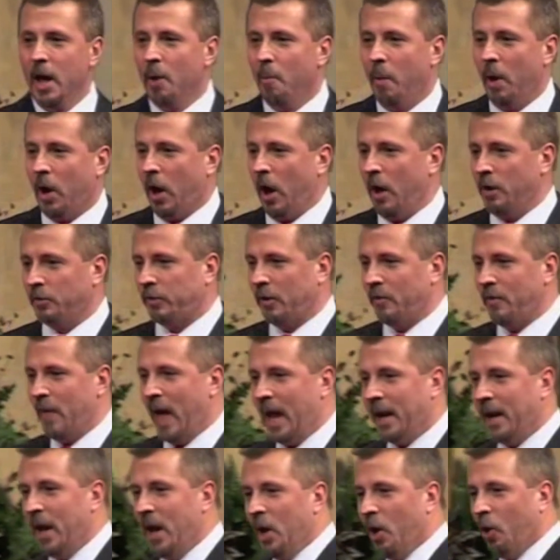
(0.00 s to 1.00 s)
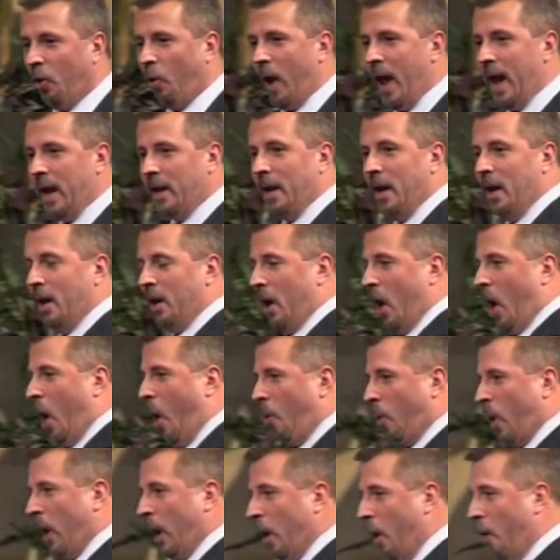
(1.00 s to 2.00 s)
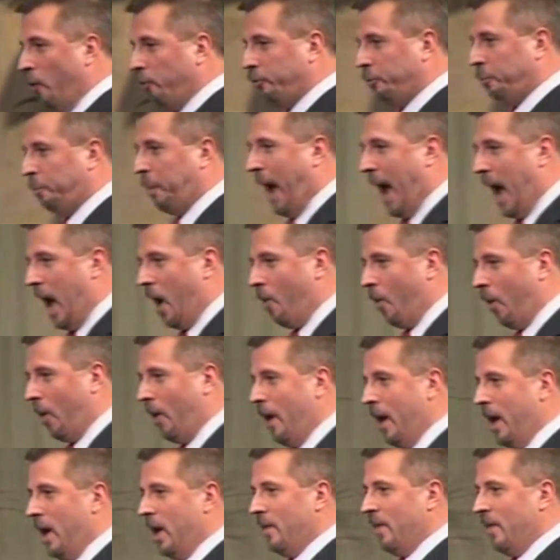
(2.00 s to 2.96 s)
because of that great Holy Ghost power,